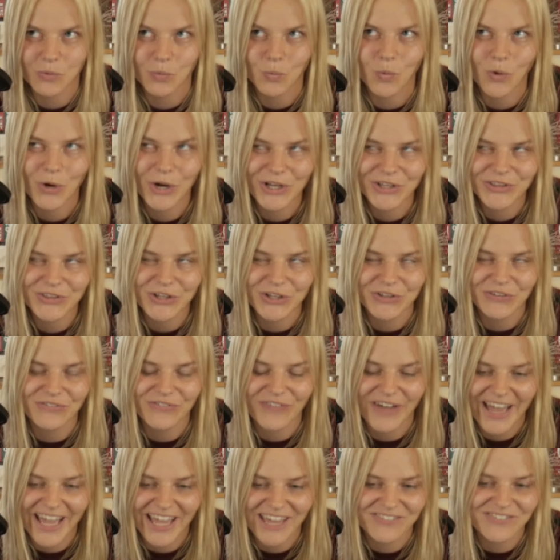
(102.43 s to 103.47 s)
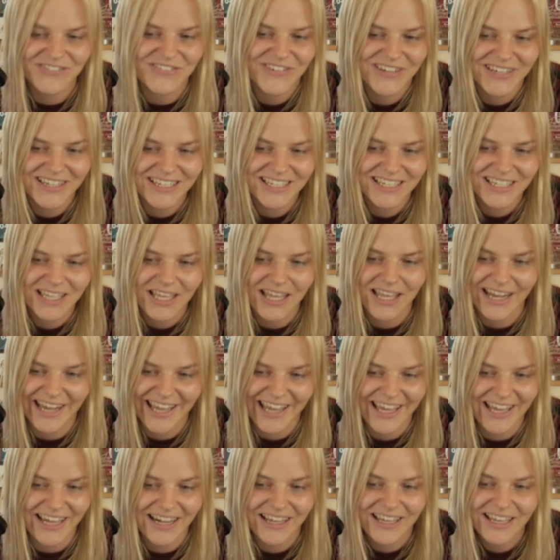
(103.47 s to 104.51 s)
1.5
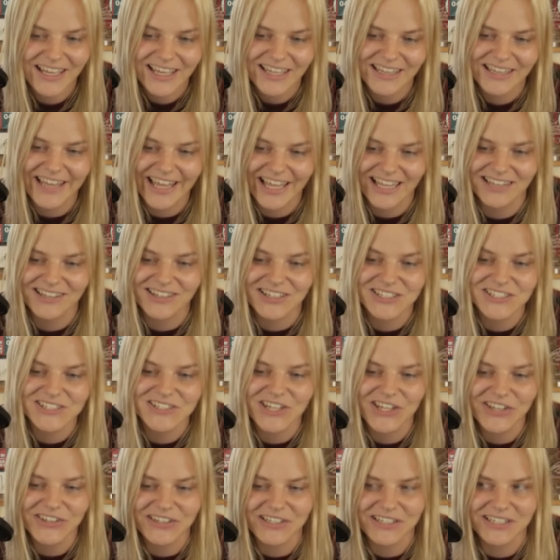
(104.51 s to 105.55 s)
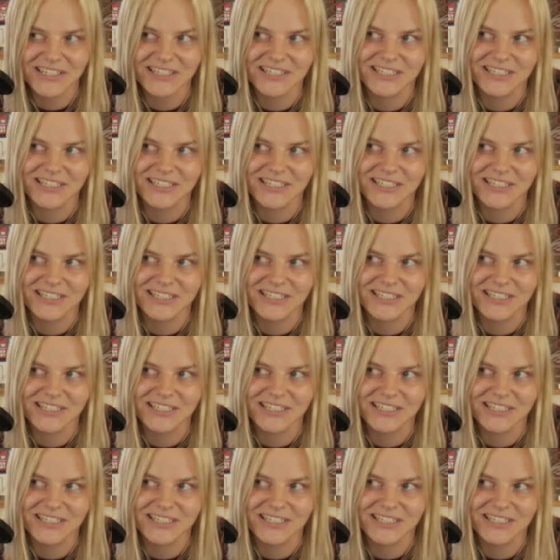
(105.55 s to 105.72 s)
rare, that does not